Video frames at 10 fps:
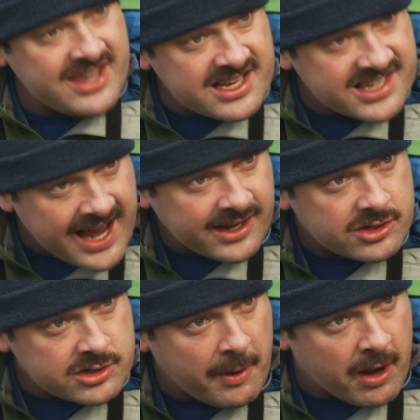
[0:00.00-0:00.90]
The exact
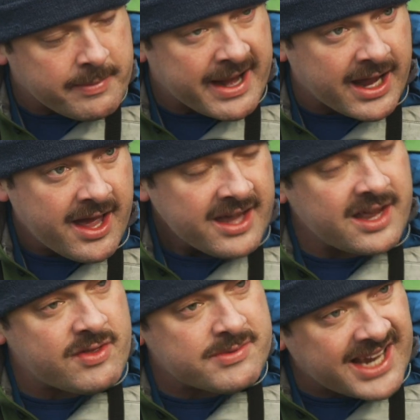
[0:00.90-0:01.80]
spot, Amelia.
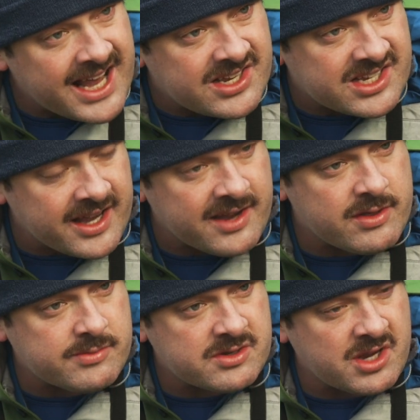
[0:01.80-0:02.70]
Giving them to Kitty's like giving
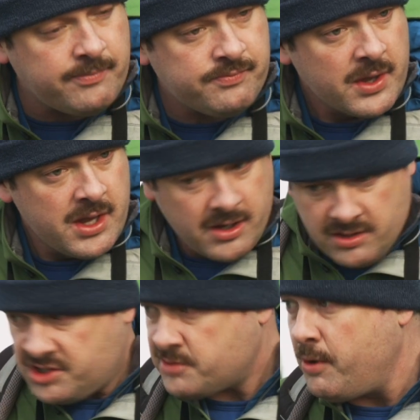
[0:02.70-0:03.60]
them to some
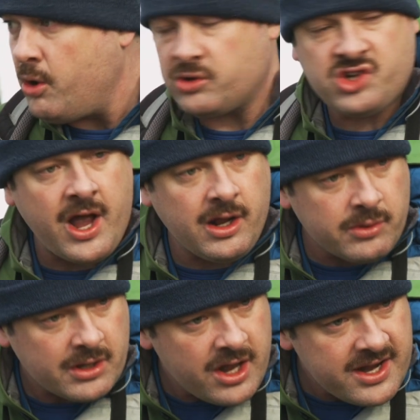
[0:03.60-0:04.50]
small child
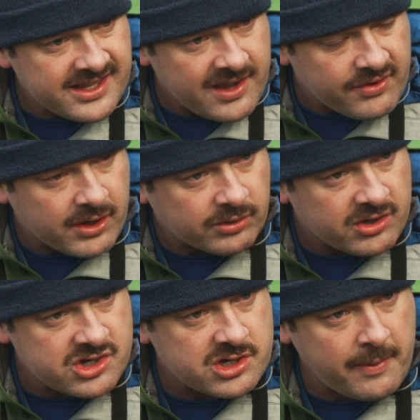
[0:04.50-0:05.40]
with learning
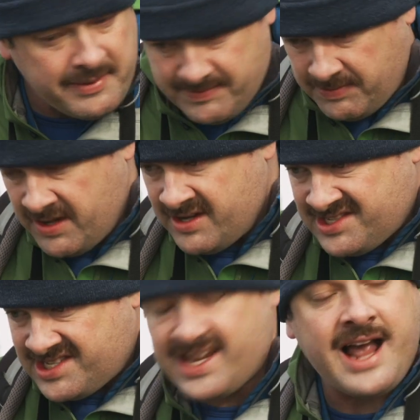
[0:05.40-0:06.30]
difficulties. She's probably
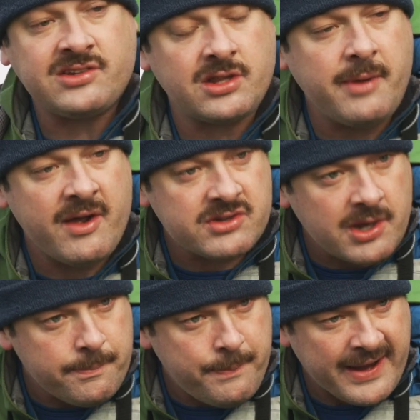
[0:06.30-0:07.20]
scattered them over
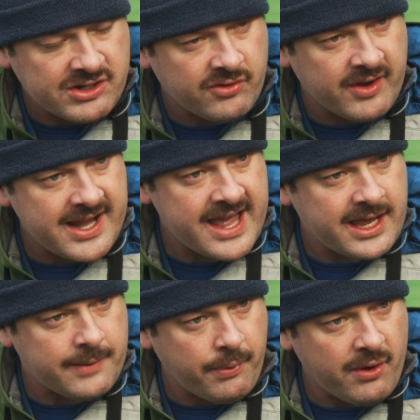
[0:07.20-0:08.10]
some picture of her
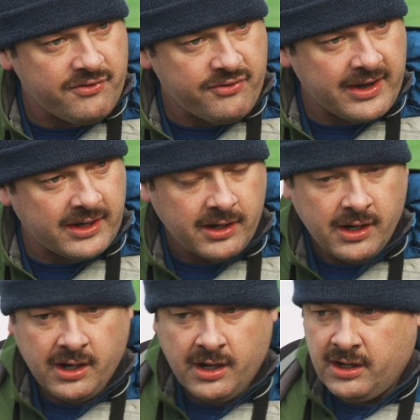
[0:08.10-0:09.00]
naked
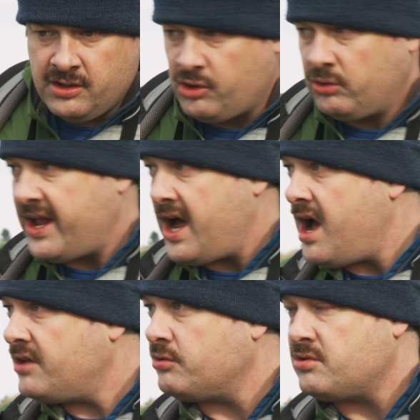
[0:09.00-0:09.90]
boyfriend. Called it
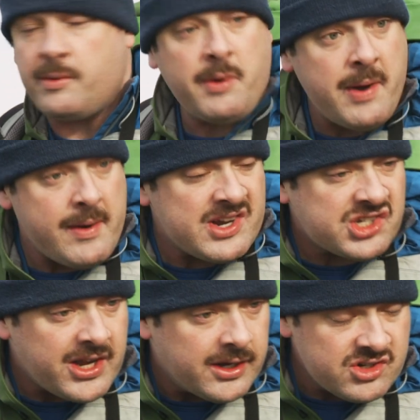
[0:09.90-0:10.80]
art or something. Well, where is
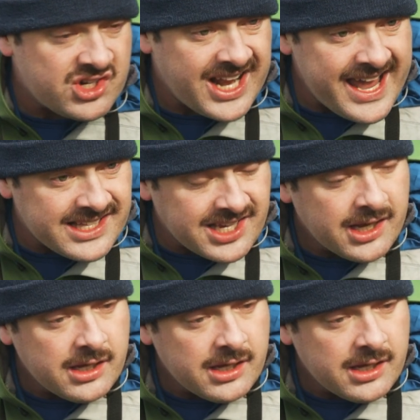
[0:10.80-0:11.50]
she? She's late.